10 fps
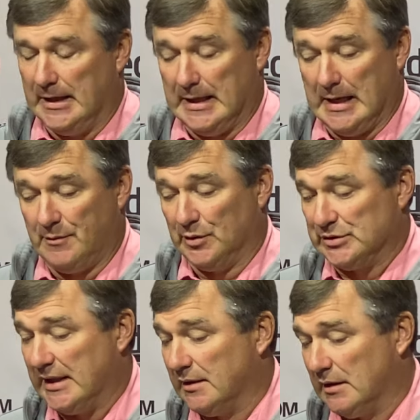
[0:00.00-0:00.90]
Yeah, I've known
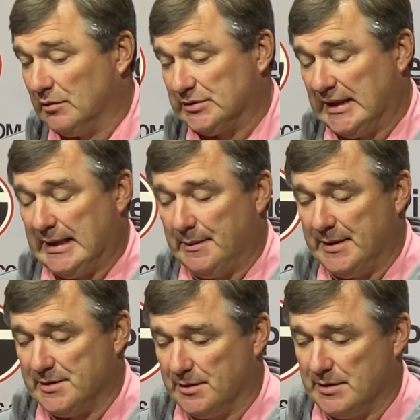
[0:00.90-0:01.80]
Jadan a long time.
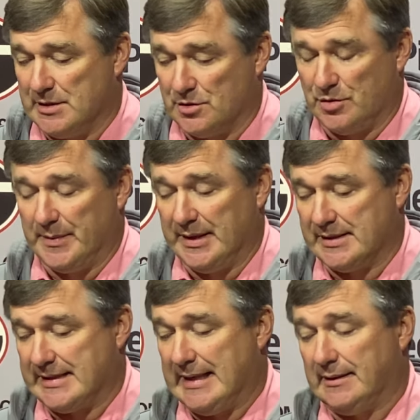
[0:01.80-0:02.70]
He's a
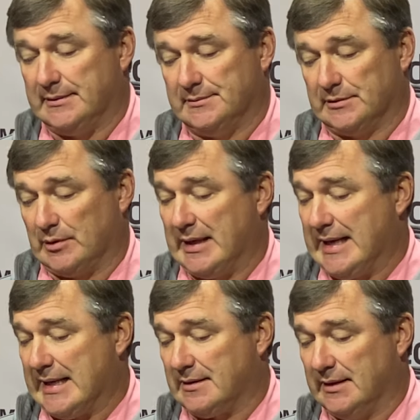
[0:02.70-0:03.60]
tremendous talent, a great
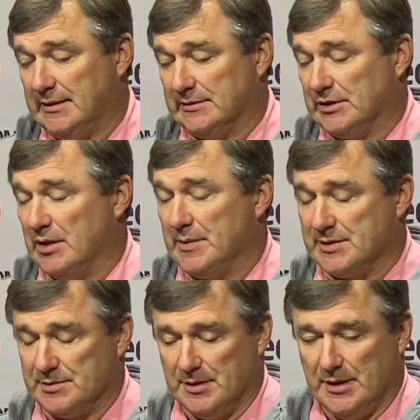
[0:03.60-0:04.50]
athlete. Saw him
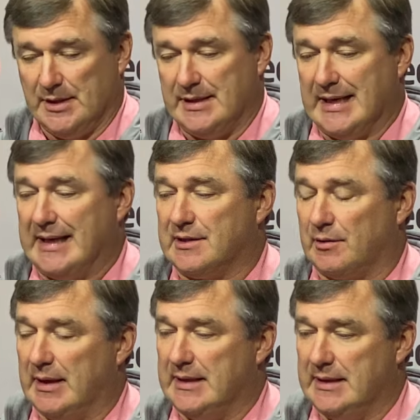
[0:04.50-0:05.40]
his ninth
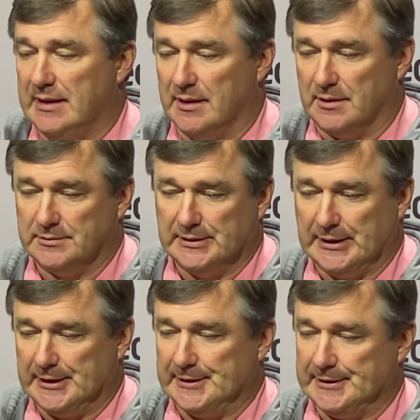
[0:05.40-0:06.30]
grade year
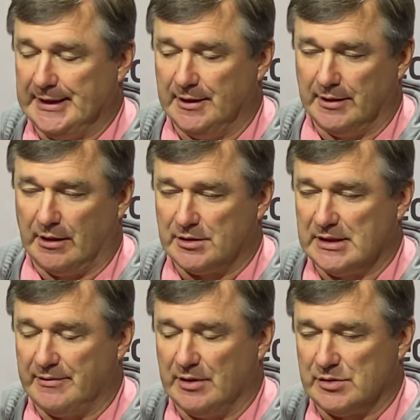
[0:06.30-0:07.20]
here in our
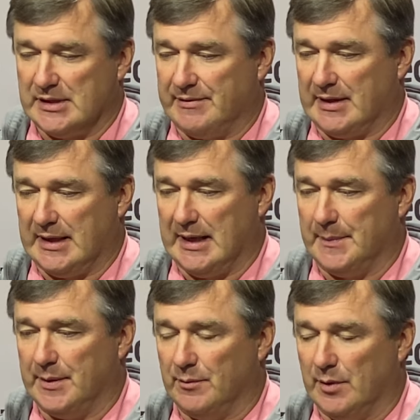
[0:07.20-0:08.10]
7-on-7
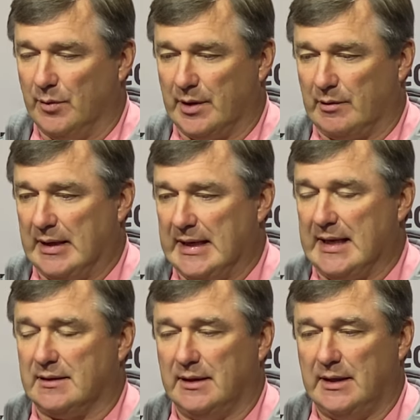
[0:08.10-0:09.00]
camp, and what a great
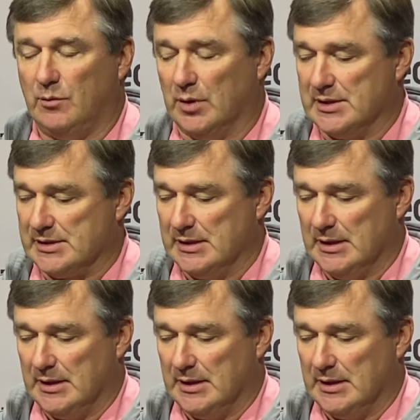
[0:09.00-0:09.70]
athlete he was